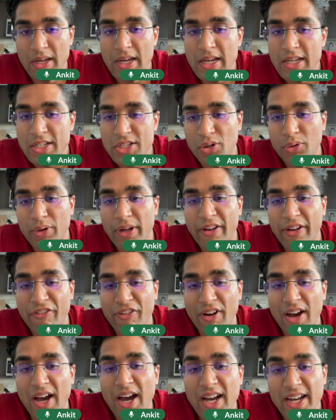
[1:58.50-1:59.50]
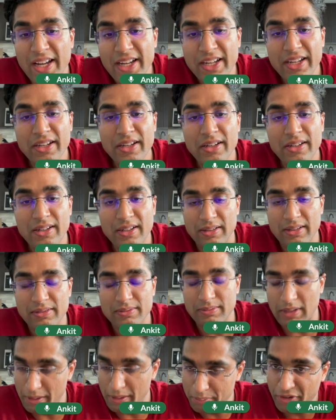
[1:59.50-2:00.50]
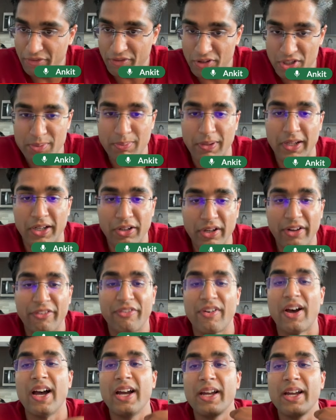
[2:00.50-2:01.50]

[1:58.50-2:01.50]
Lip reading: So if I'm the first player, if I